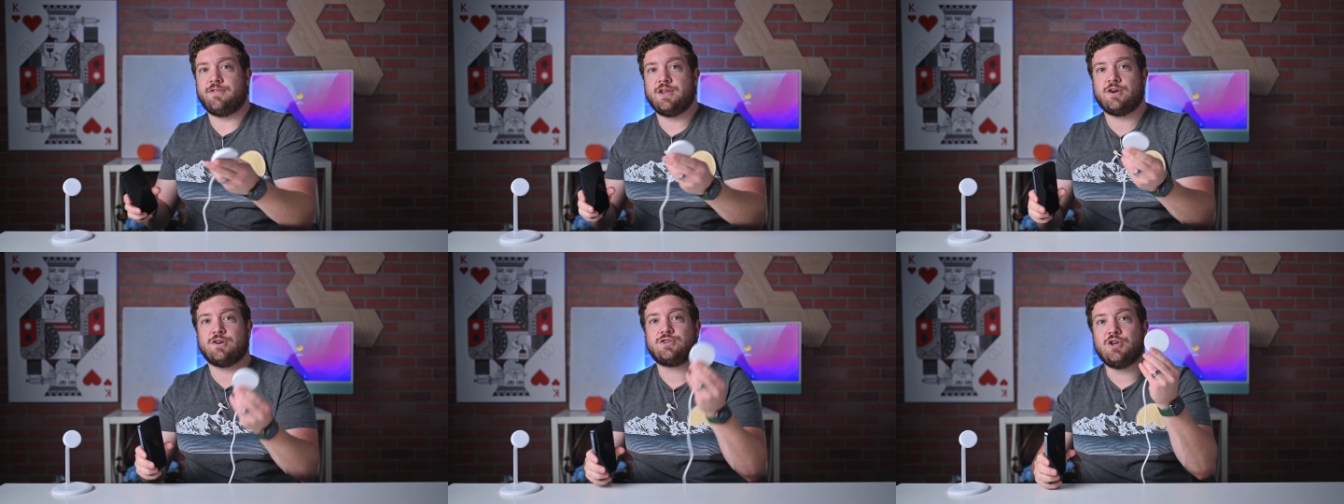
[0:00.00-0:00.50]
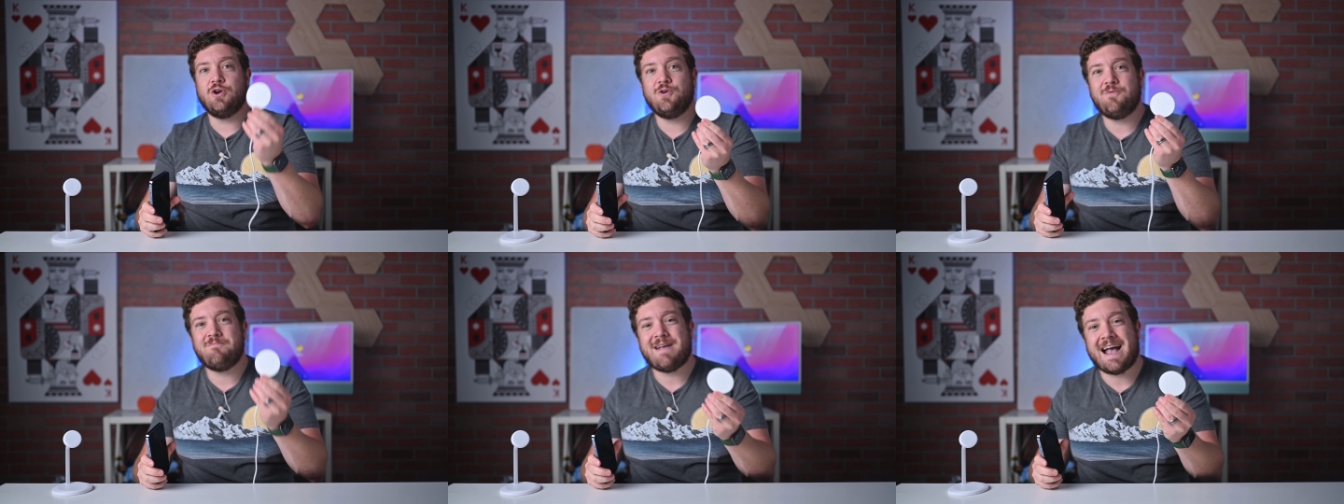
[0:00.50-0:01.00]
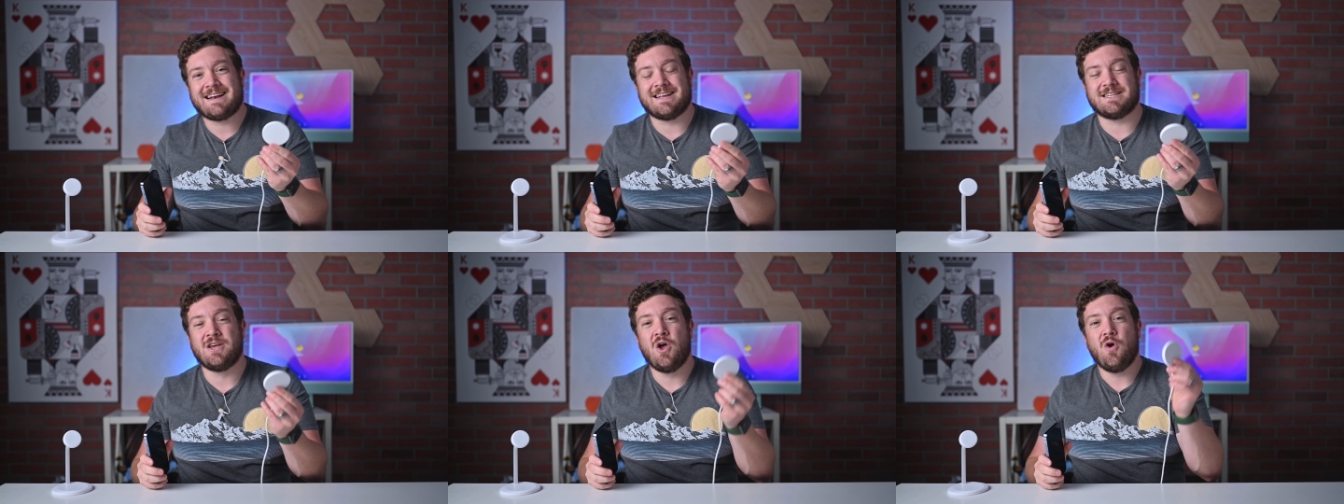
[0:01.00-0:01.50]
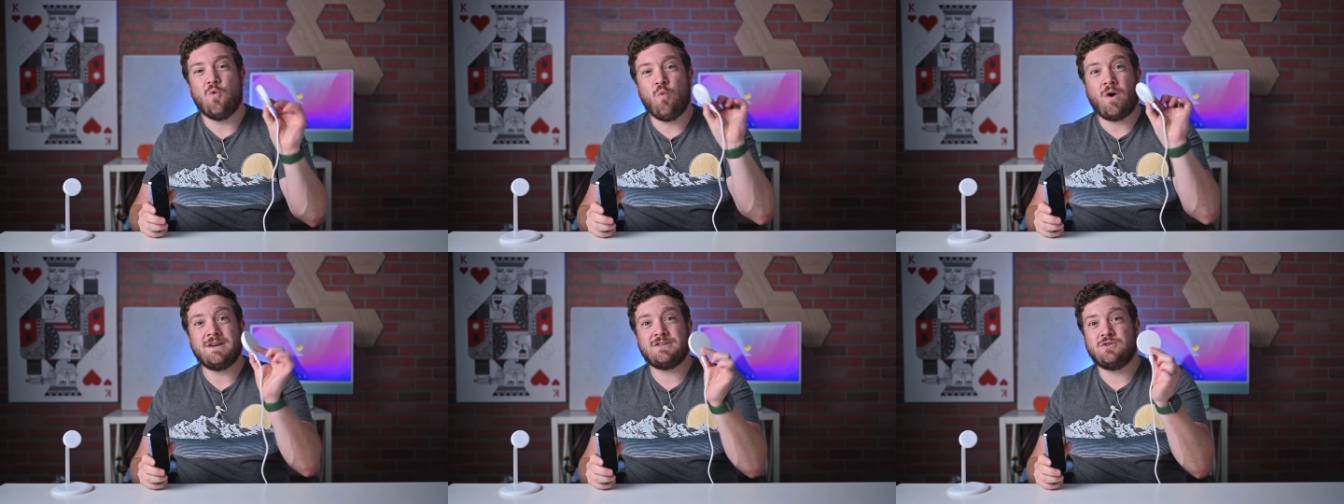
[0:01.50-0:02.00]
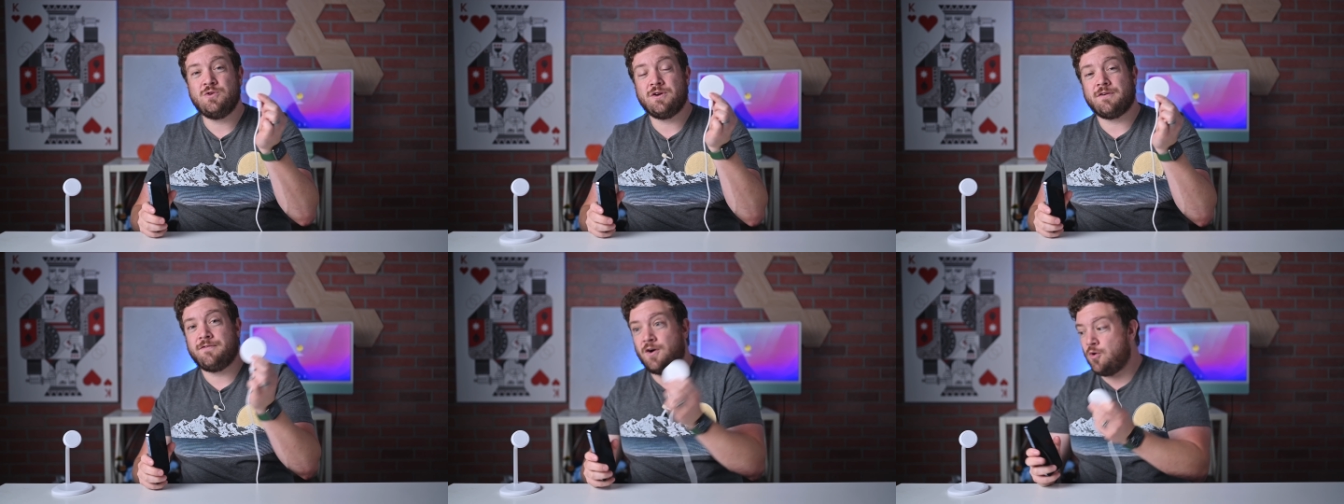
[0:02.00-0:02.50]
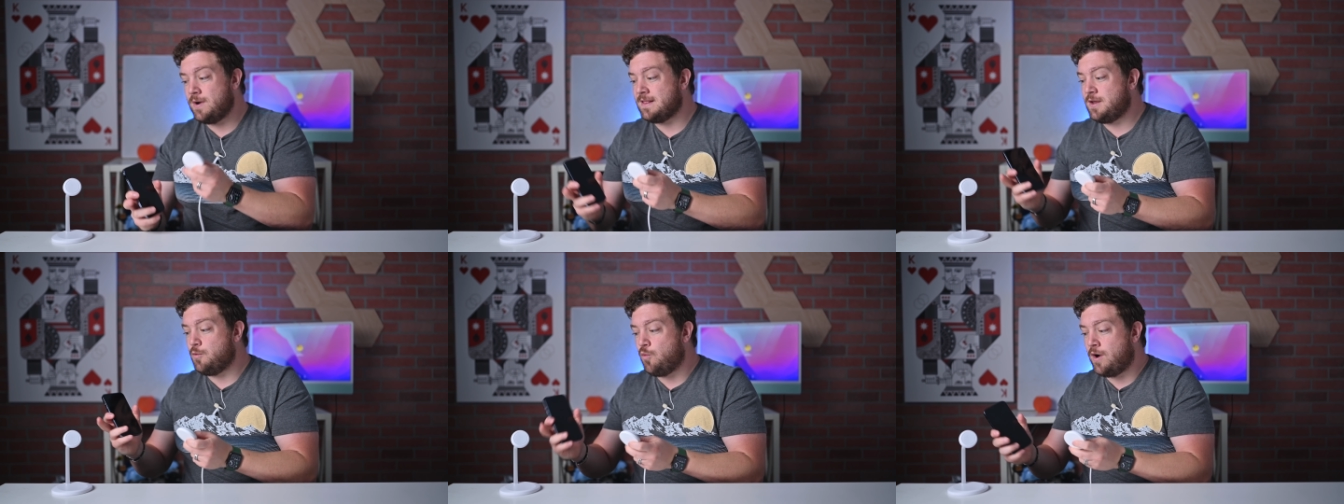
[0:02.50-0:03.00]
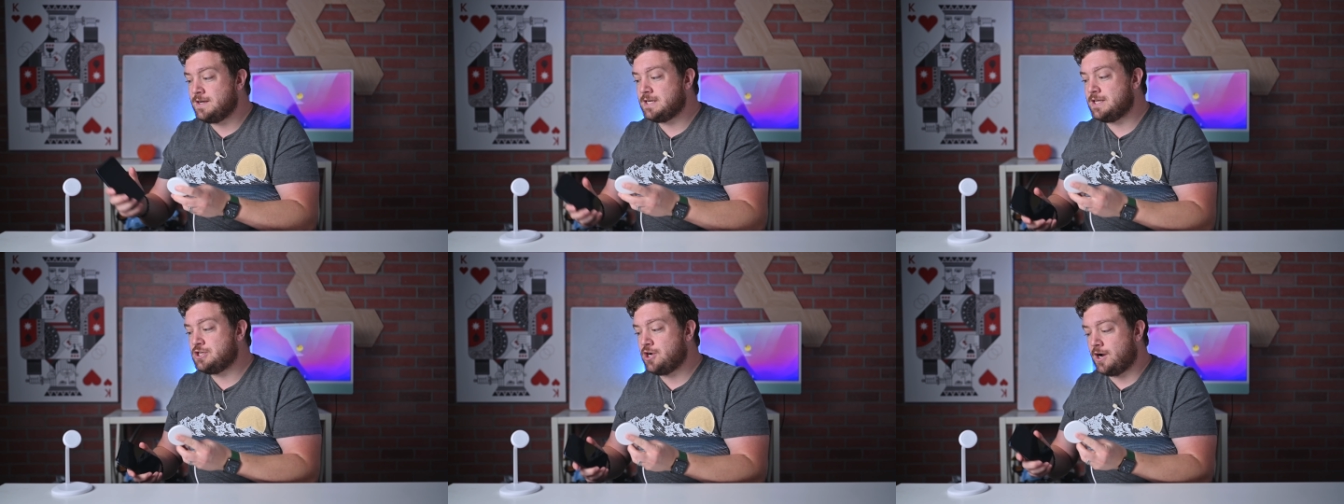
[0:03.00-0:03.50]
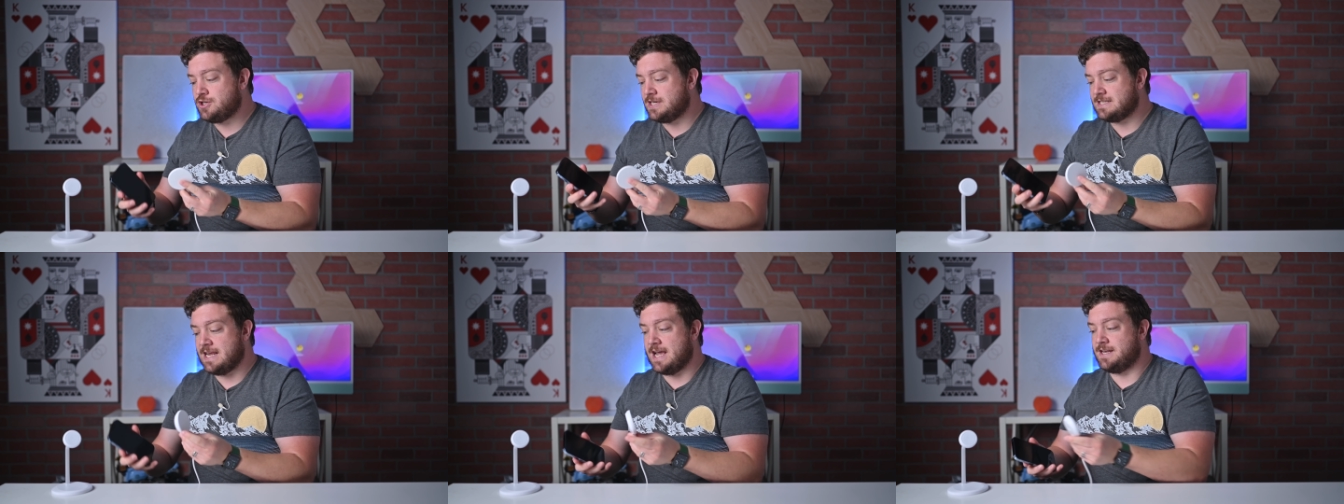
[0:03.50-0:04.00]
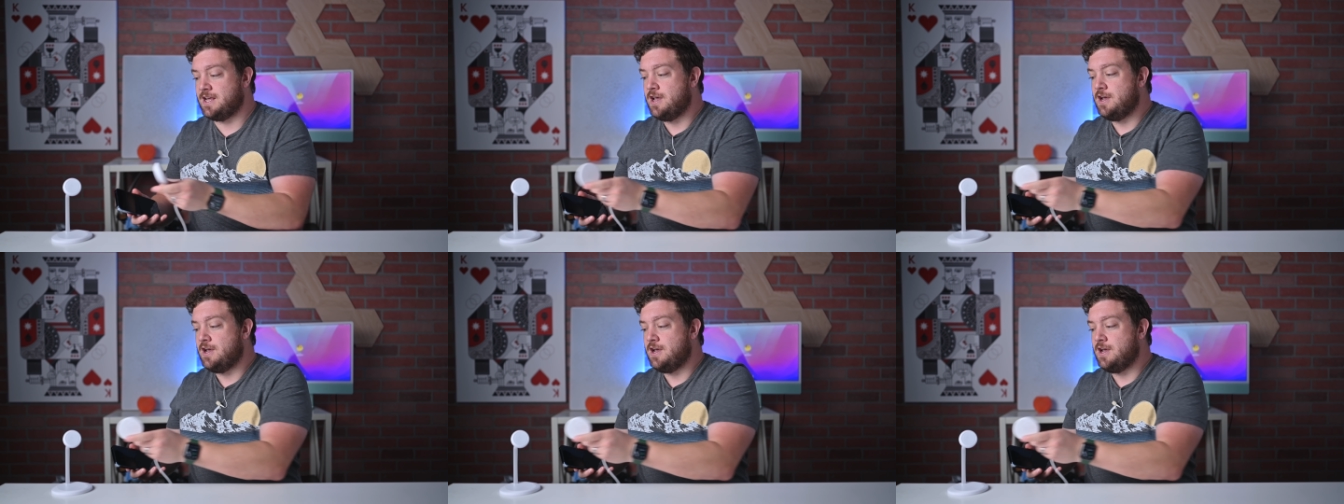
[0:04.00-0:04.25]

There are two magnets, one to your phone and then one to the charging stand.